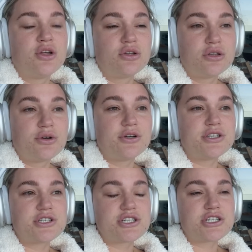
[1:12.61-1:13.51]

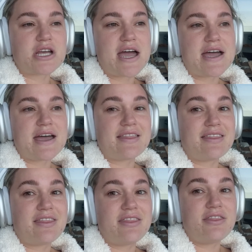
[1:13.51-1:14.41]
launch at
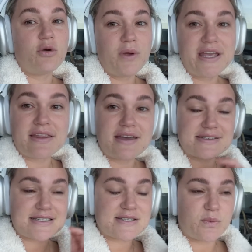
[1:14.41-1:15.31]
the weekend that
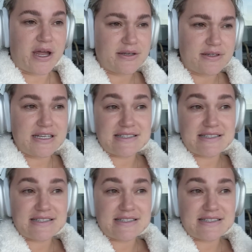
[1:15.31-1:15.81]
just went.